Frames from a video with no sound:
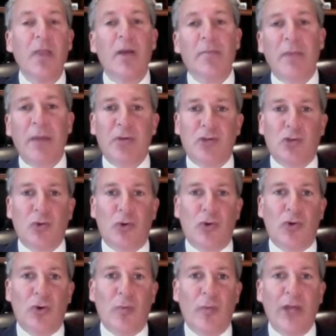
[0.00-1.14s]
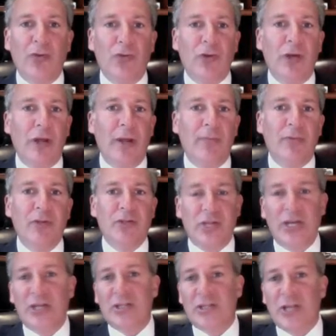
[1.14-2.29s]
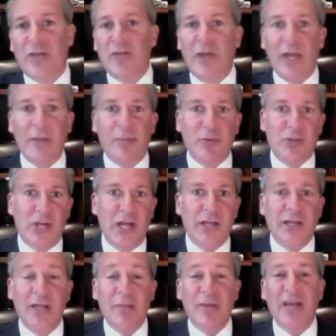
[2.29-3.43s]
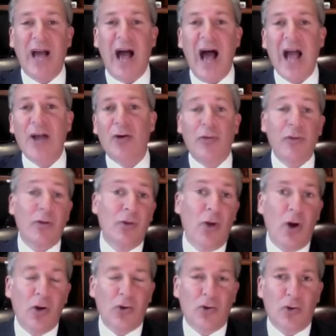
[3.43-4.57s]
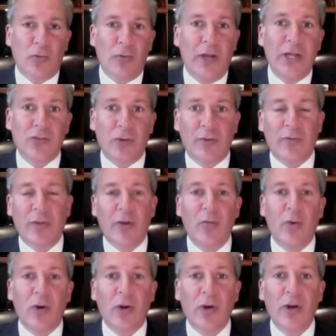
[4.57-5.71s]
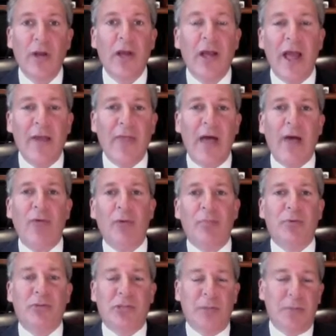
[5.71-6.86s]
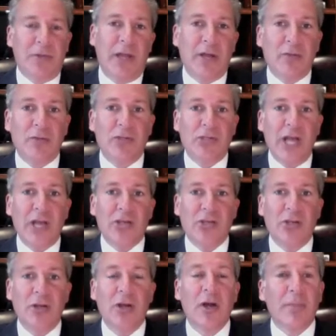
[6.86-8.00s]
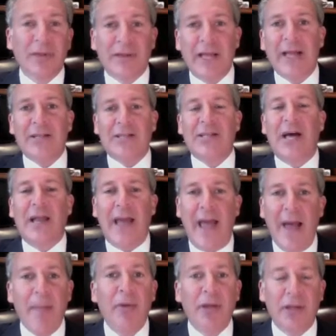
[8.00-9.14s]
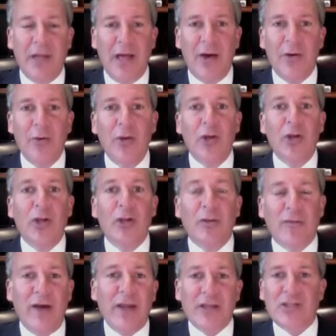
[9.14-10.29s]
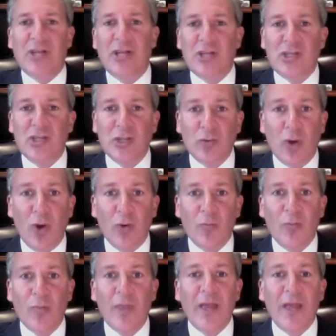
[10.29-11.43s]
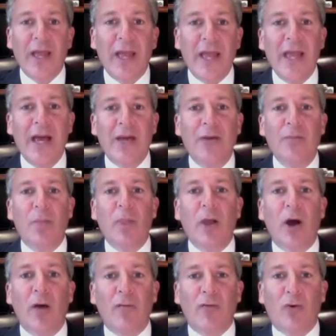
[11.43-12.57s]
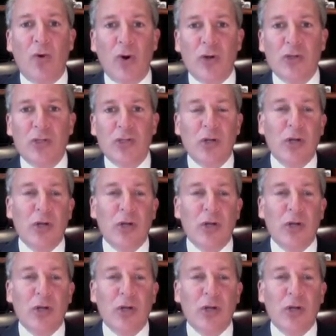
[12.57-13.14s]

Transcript: Maybe short-term rates would get up to 6, 7, 8%. They'd be higher than the long-term rates, wherever they were, and that would precipitate a recession. But that's not happening now. The Fed is at zero. And of course,